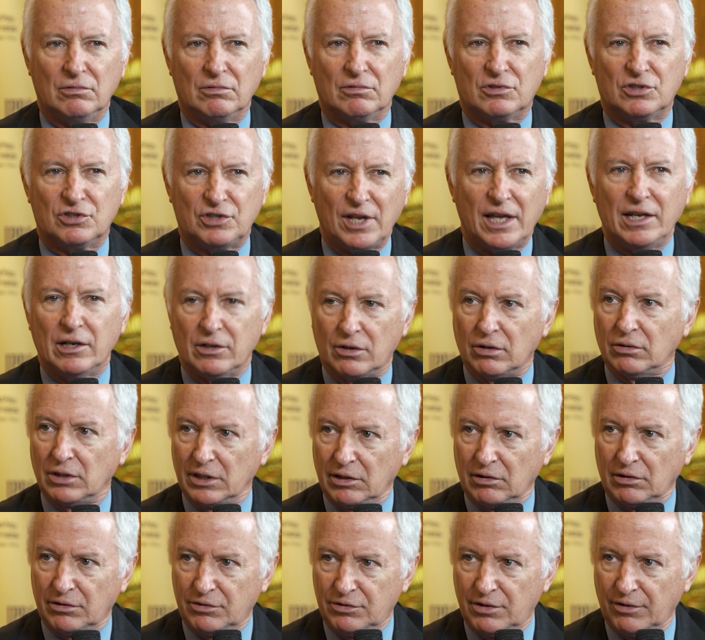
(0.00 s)
state it a
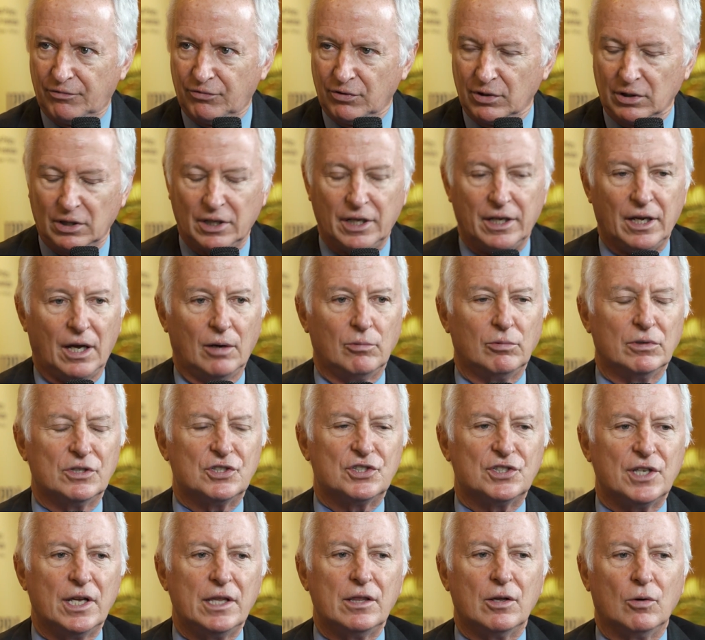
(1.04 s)
little differently. I would
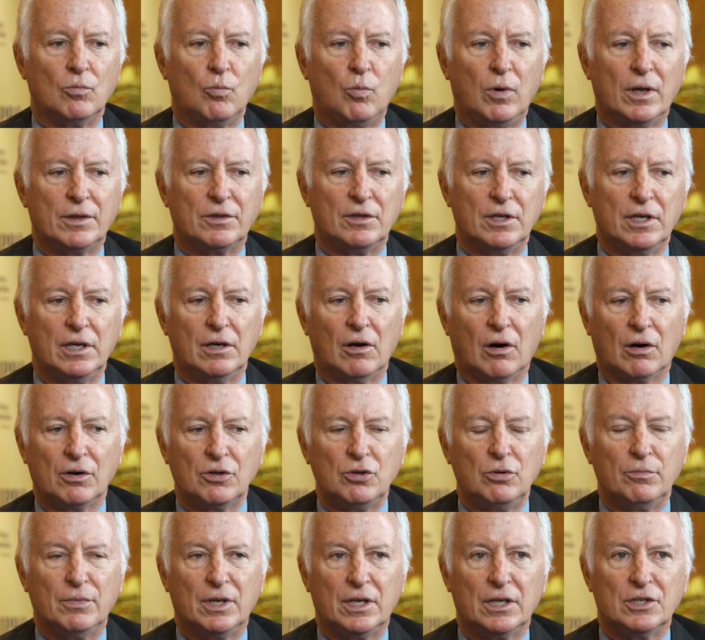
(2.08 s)
say that what the
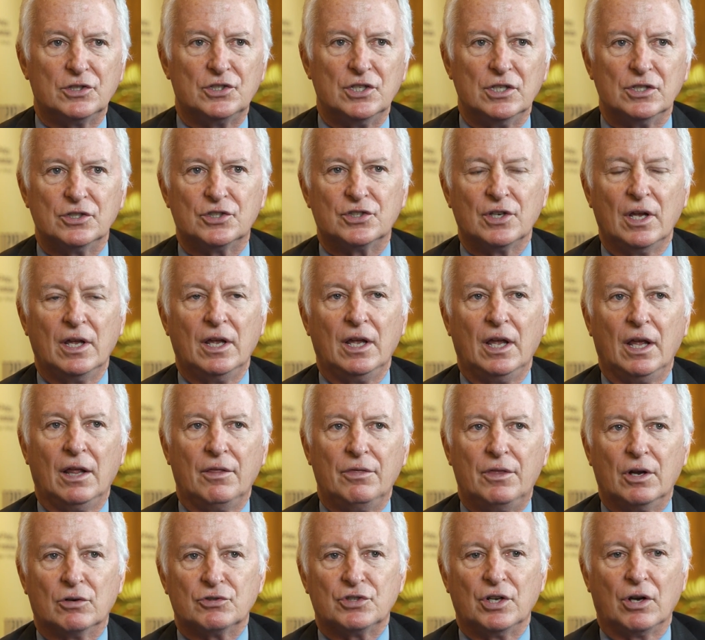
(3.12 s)
argument is
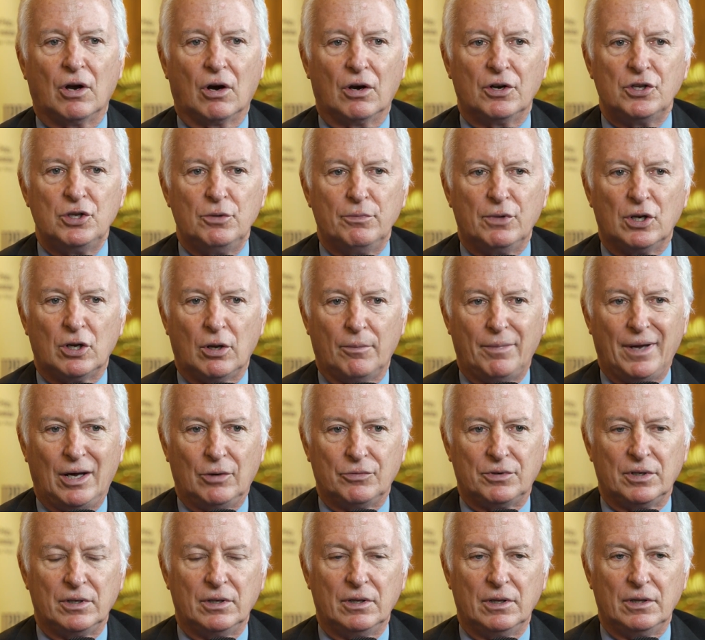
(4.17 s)
there's an argument
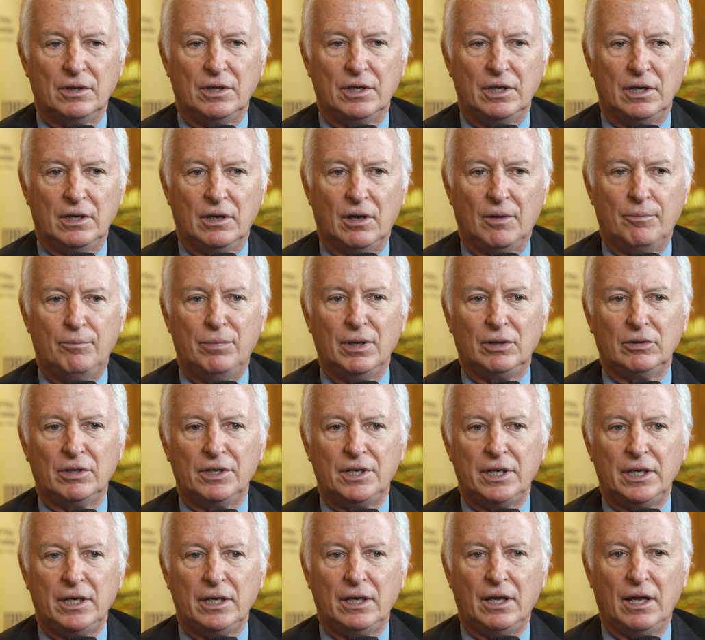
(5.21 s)
about the
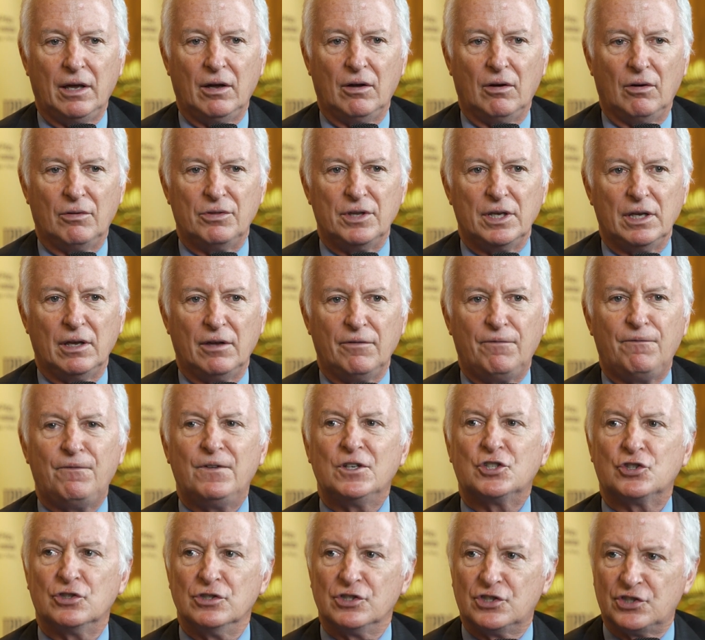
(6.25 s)
ability, the
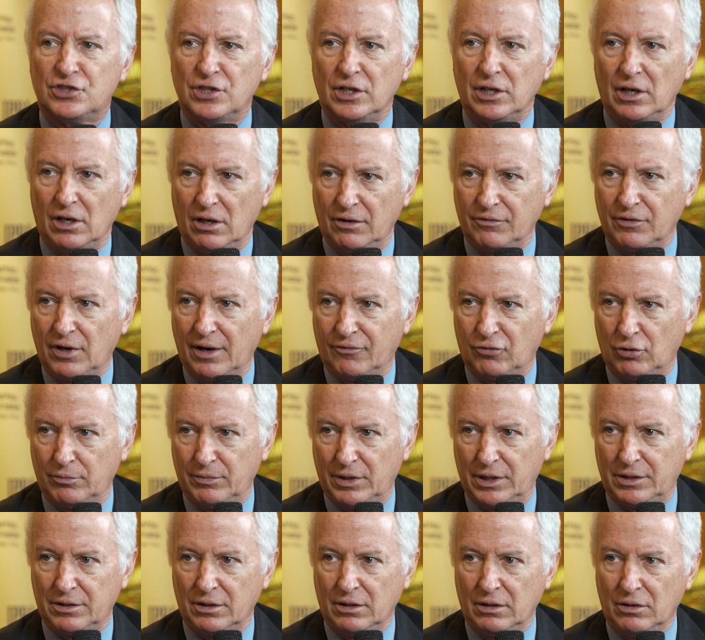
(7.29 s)
efficiency of
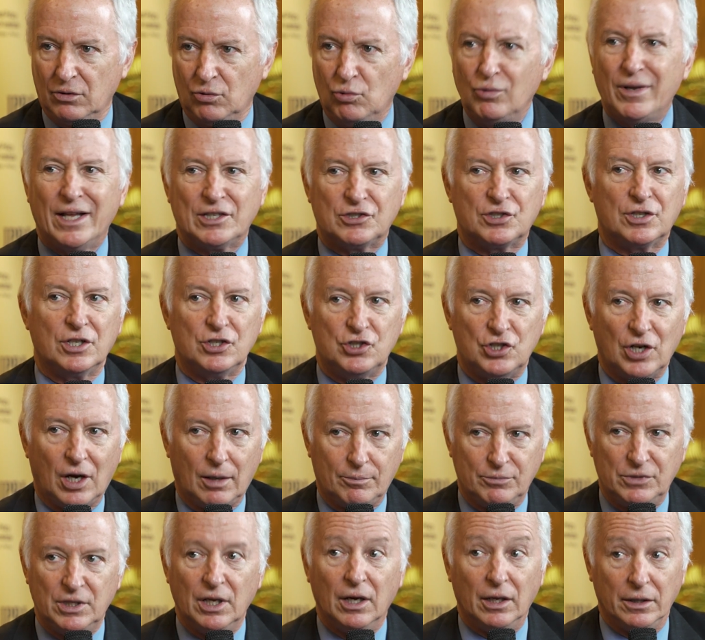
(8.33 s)
government. Who gets the
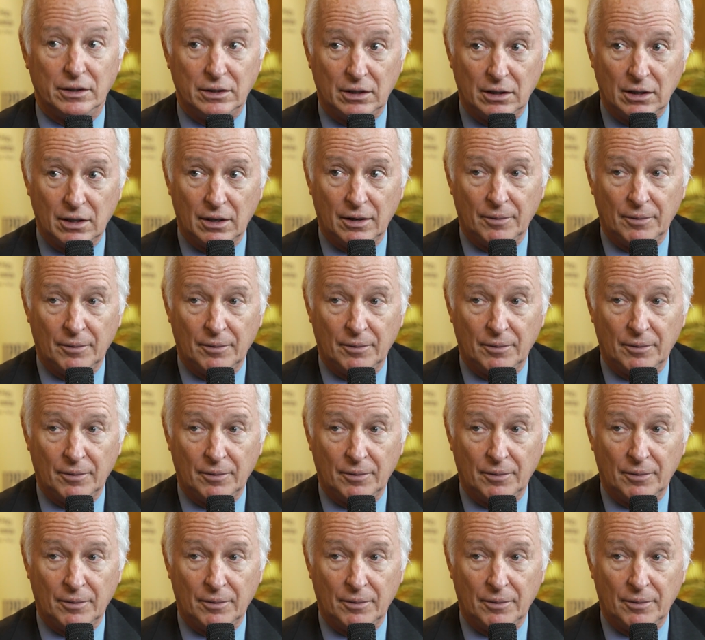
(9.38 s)
job done?